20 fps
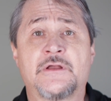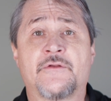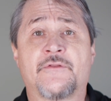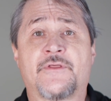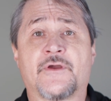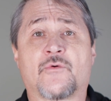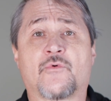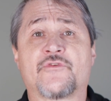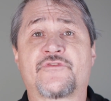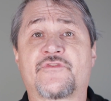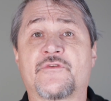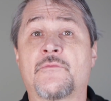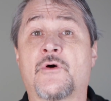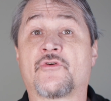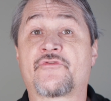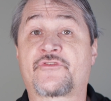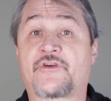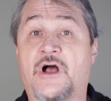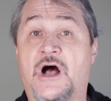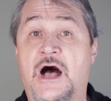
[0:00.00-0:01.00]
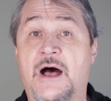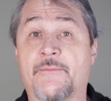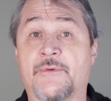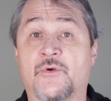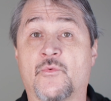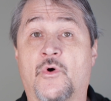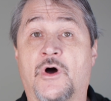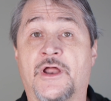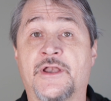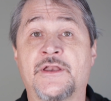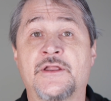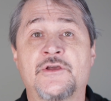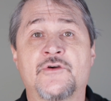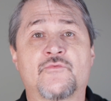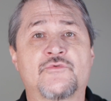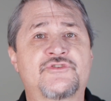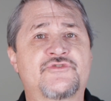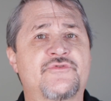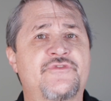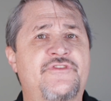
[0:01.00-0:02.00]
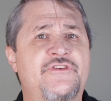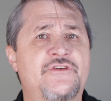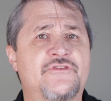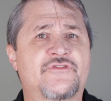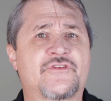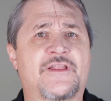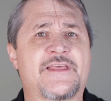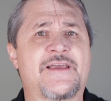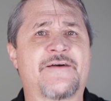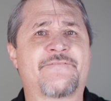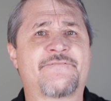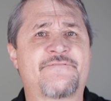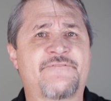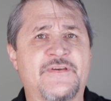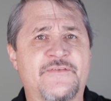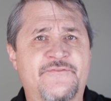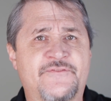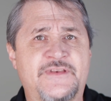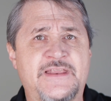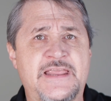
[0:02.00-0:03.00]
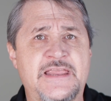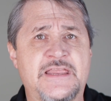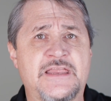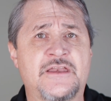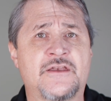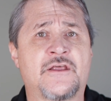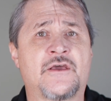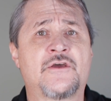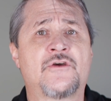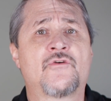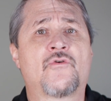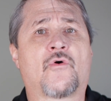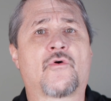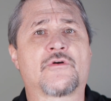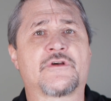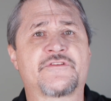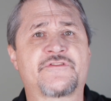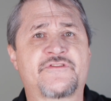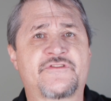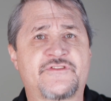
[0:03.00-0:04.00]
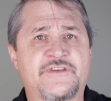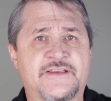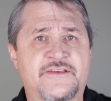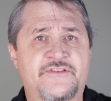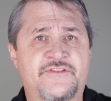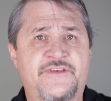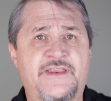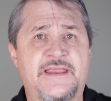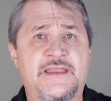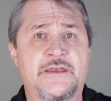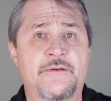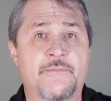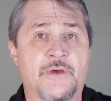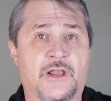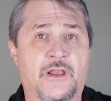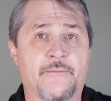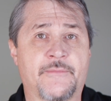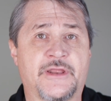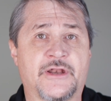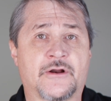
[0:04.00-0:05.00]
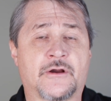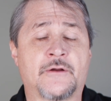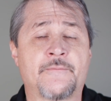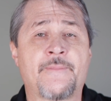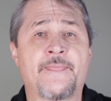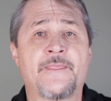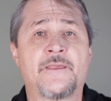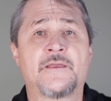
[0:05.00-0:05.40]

There was the most common one, which was usually a 15 or a 16 millimeter